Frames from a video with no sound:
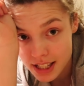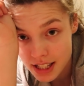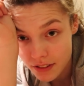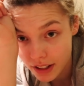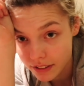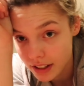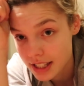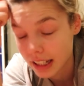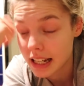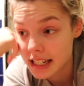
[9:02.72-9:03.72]
and stuff, like as
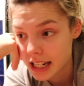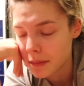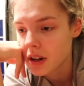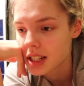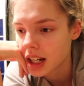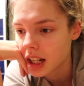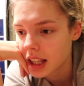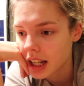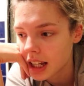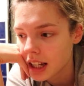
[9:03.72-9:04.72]
like a dinner party kind of
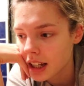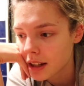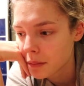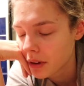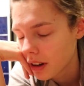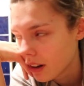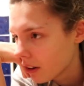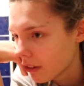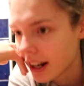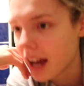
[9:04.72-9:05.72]
thing, but oh,
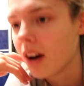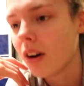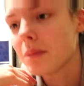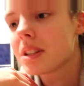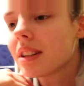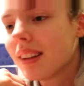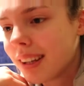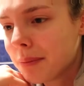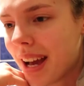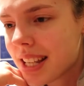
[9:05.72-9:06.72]
right now I'm just
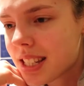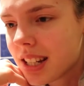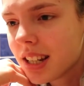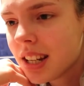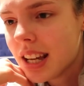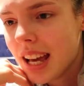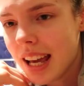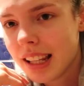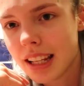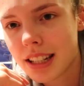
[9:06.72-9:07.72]
like pasta
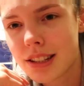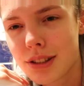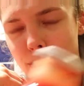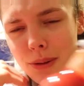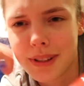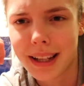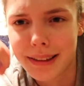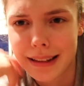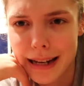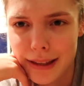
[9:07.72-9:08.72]
and like just sauce. Like
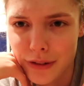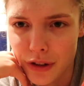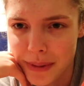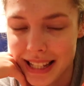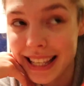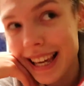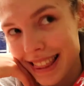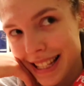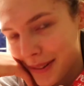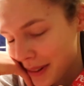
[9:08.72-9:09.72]
the lady in the shop was like, get
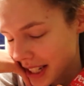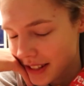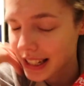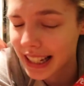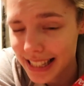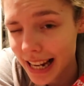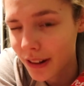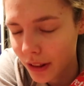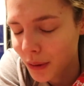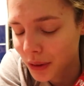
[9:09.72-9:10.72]
this one because it's like a deli
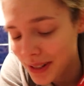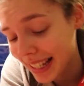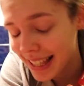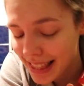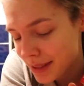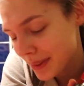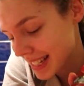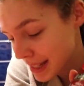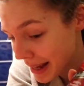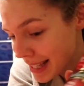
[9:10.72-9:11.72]
around the corner. She's like, get this one,
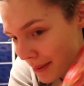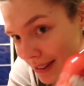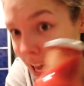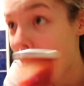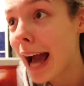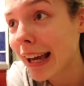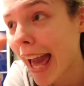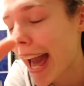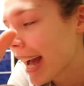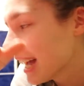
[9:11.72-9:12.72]
it's the best one. I was like,
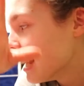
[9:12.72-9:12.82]
okay.